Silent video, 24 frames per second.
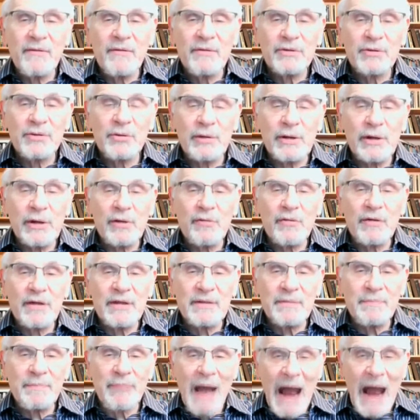to
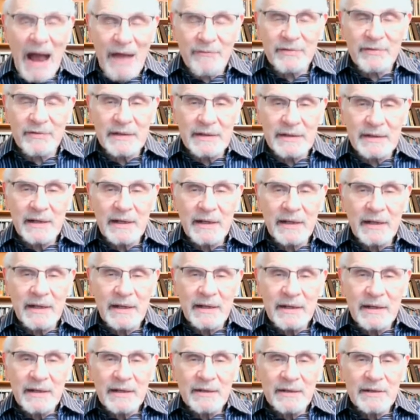increase poverty.
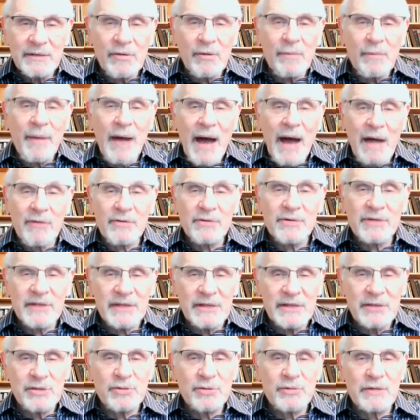They're a
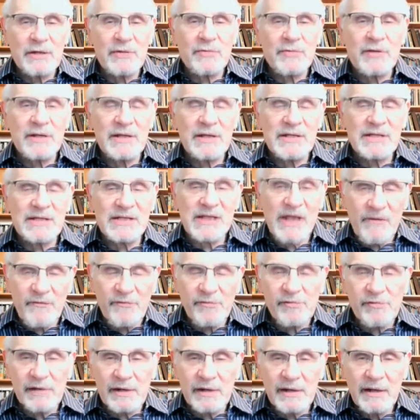policy to increase
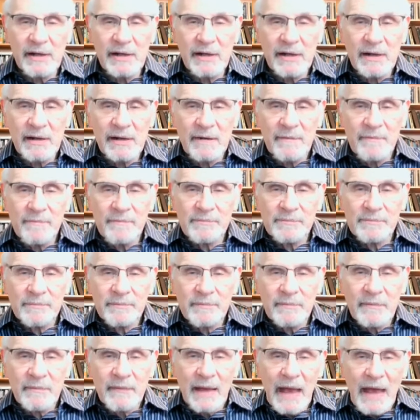suffering.
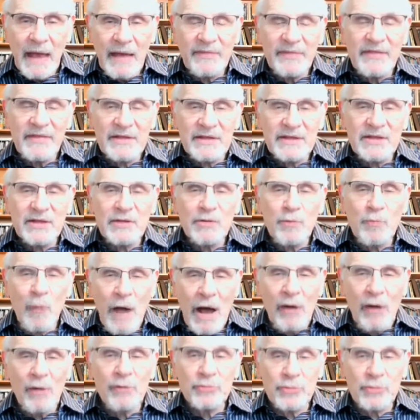And this is
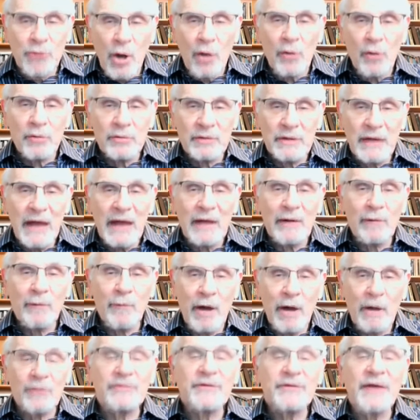well known and
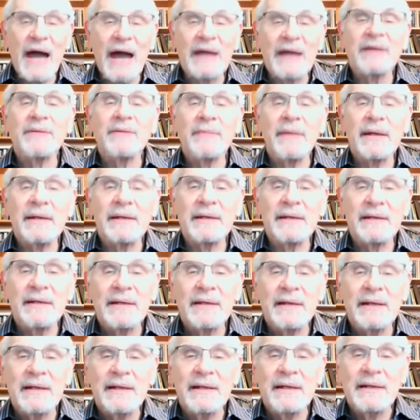well documented.
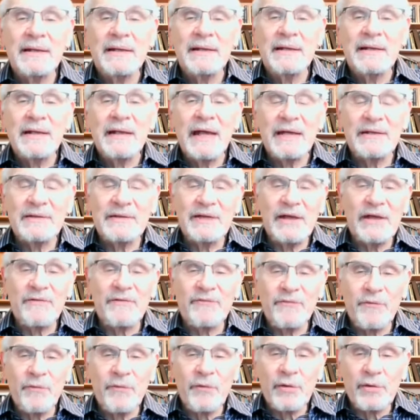And
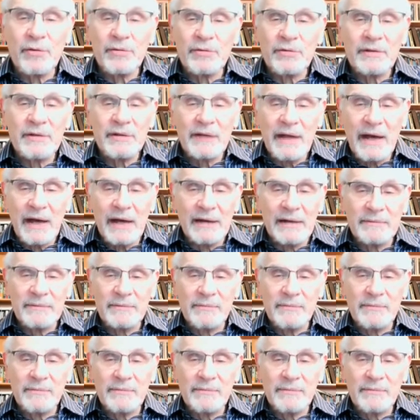therefore, uh,